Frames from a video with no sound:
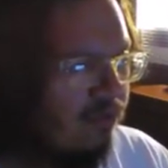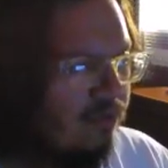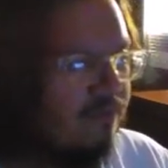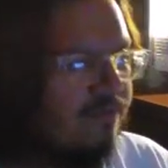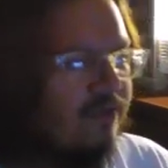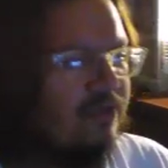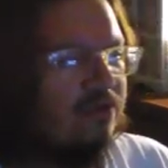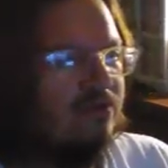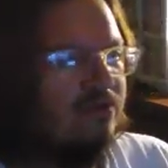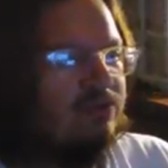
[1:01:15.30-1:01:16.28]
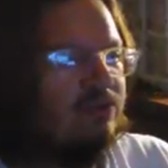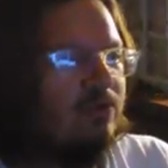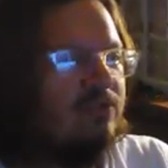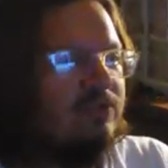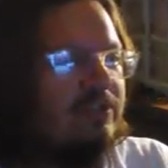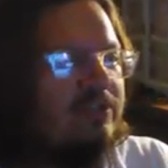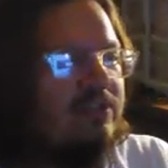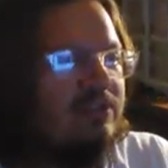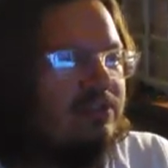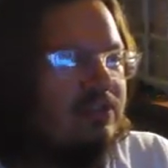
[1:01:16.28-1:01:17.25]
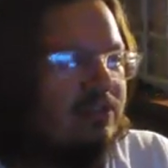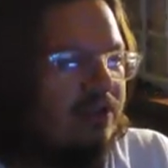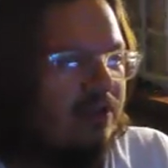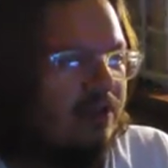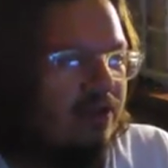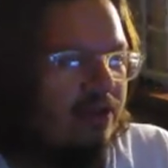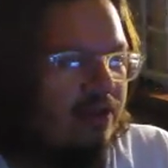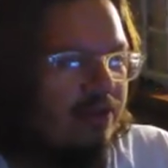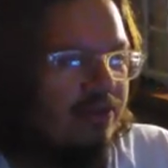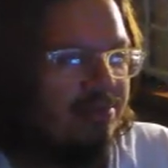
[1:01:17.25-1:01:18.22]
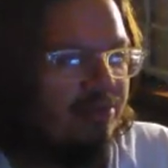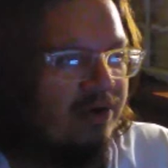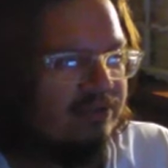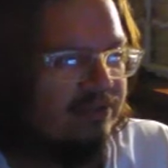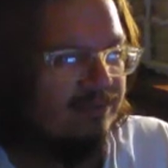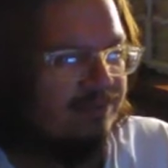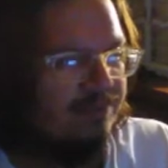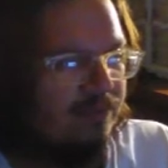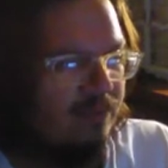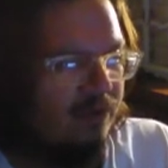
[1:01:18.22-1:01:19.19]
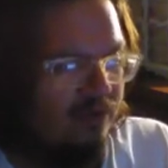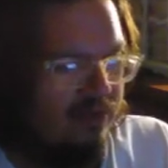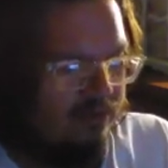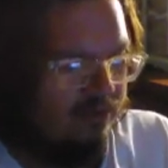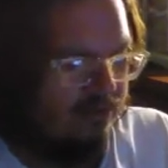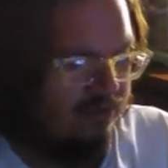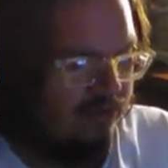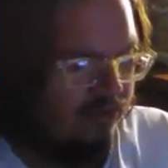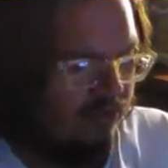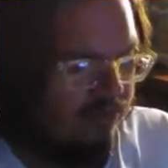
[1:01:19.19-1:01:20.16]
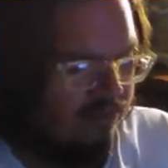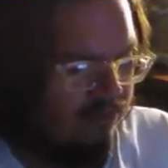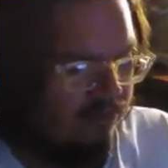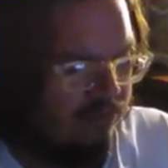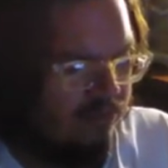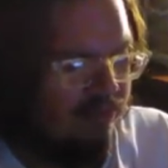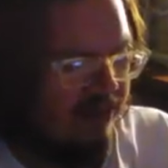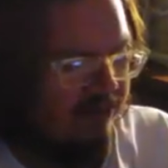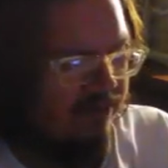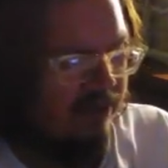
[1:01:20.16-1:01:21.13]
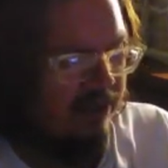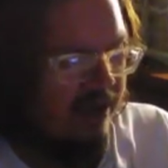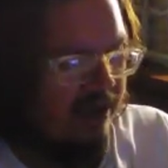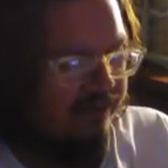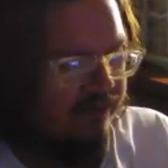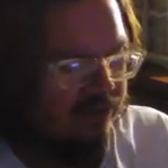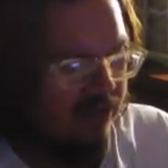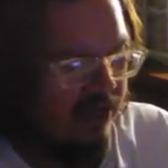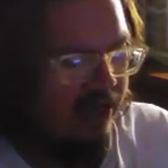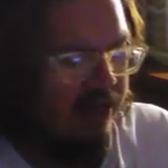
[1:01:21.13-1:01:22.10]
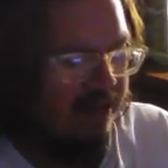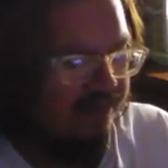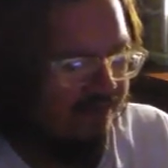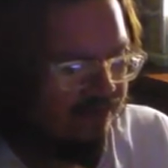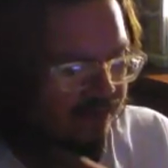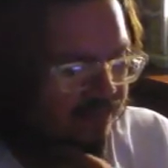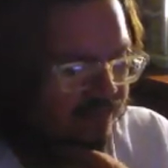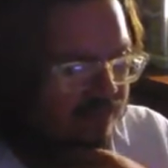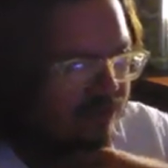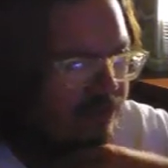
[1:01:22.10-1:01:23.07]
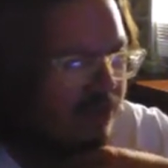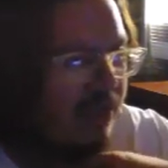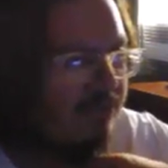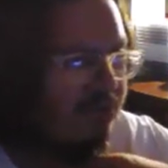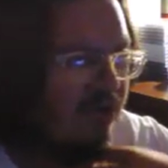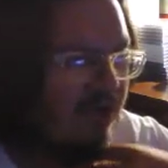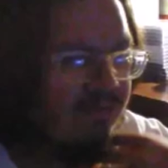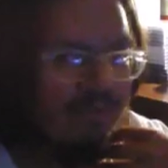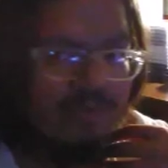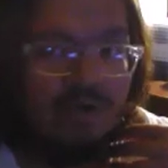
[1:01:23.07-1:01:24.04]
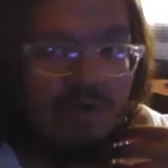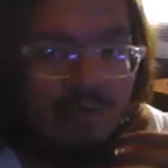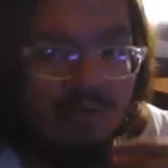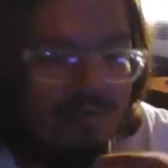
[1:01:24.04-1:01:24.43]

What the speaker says: The video shows us the present. So you definitely have your time travel there.